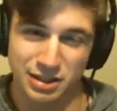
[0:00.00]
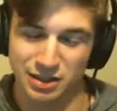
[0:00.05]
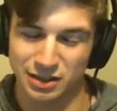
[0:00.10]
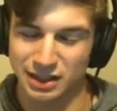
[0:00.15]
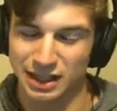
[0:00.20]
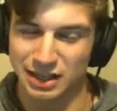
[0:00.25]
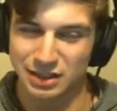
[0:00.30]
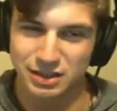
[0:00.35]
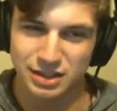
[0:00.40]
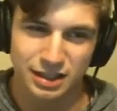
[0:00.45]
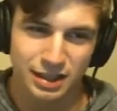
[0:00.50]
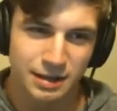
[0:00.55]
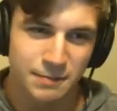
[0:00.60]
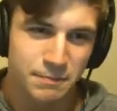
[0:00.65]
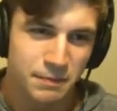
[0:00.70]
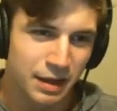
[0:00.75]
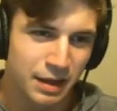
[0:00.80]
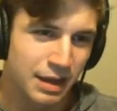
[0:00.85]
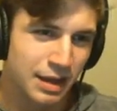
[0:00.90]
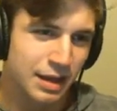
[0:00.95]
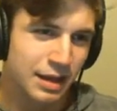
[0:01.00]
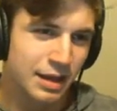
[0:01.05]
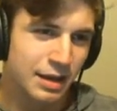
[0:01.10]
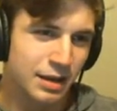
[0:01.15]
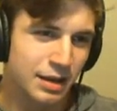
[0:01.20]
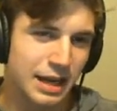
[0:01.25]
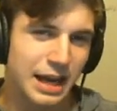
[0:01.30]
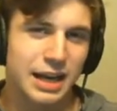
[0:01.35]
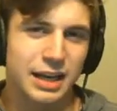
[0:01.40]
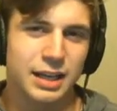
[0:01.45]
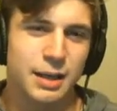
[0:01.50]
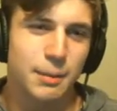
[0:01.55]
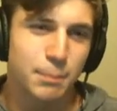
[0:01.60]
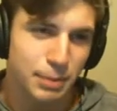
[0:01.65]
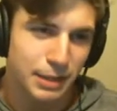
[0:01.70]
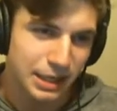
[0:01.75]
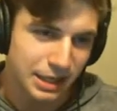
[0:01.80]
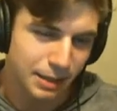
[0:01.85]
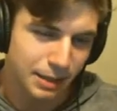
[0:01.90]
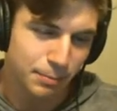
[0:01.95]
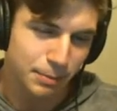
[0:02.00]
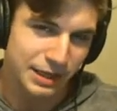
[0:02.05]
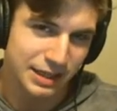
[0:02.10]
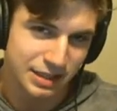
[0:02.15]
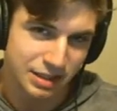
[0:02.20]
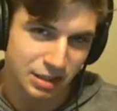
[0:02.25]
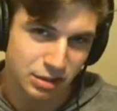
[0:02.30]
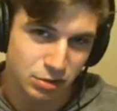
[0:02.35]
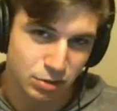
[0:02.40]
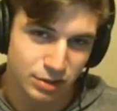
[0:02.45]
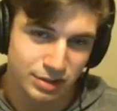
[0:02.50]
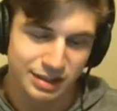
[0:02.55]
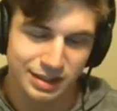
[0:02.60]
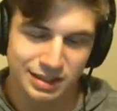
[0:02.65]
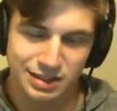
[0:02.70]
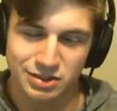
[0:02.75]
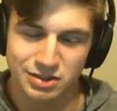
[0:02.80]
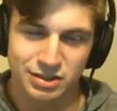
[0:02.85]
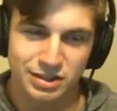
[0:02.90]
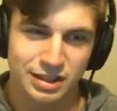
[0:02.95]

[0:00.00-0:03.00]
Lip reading: They're allowed to kind of compete up against the Troll Slingers.